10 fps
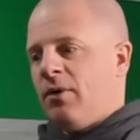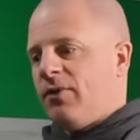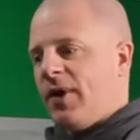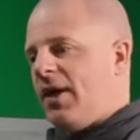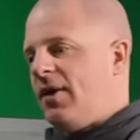
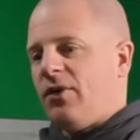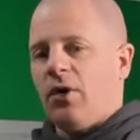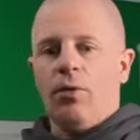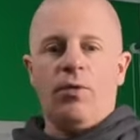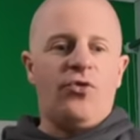fees
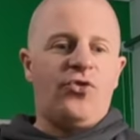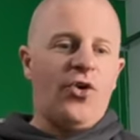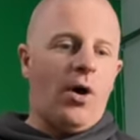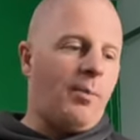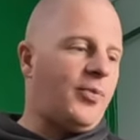on
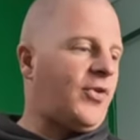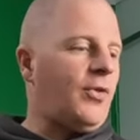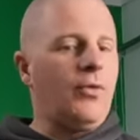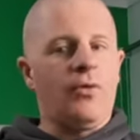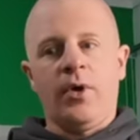shops
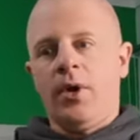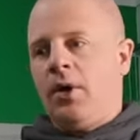and